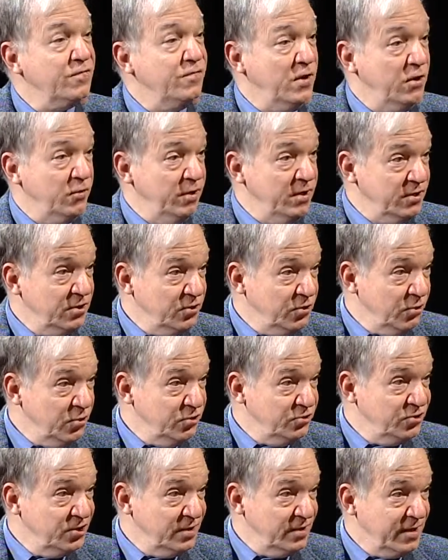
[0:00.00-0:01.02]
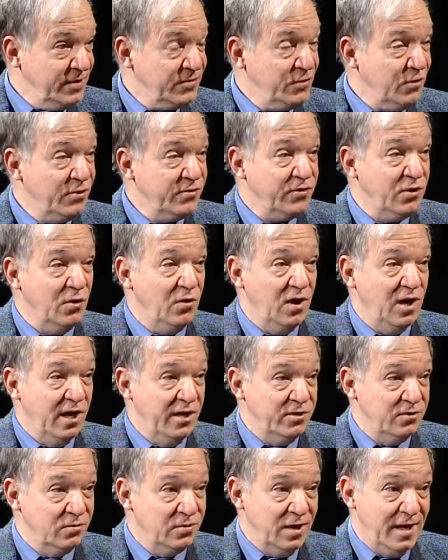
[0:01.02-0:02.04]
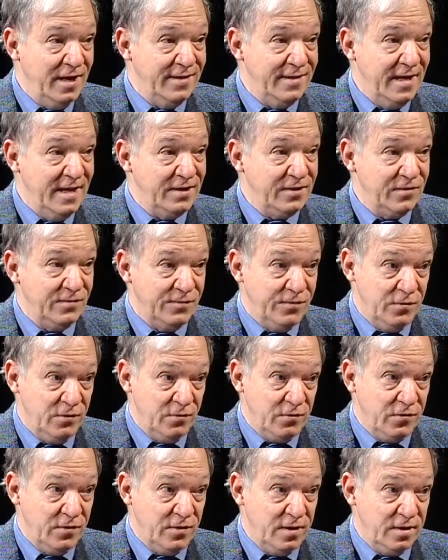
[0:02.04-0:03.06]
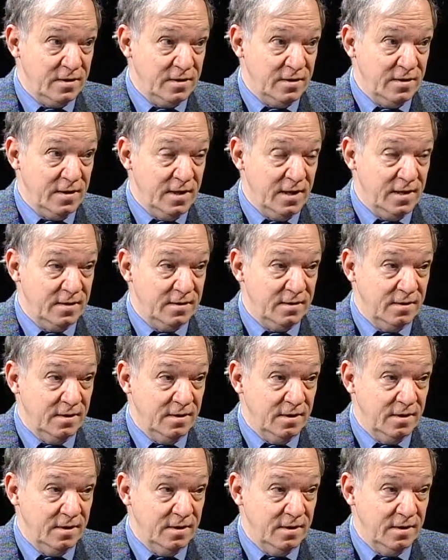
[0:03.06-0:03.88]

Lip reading: very encouraging. Let's also underline that to folks that